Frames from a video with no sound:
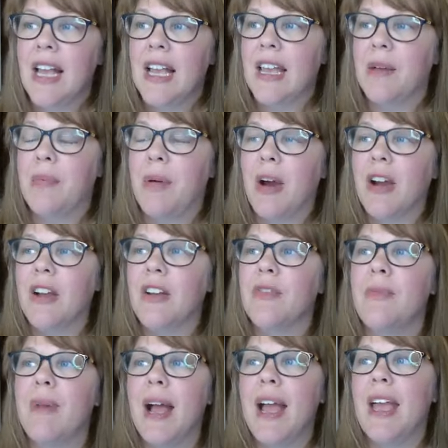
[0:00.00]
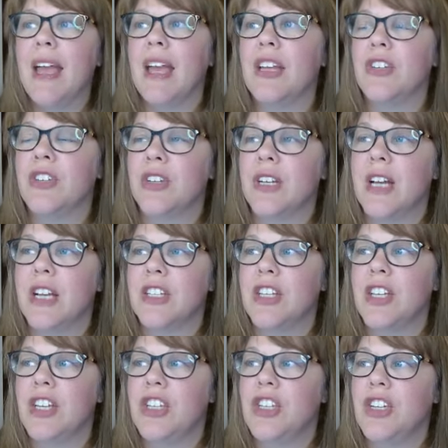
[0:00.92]
Now, part of my
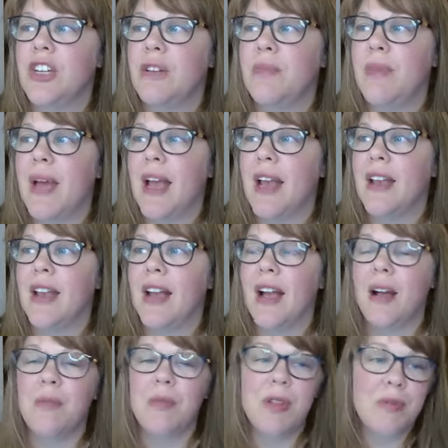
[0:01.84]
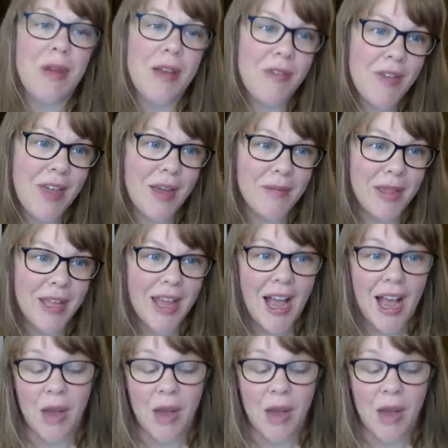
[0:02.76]
introduction should have been um, with my family.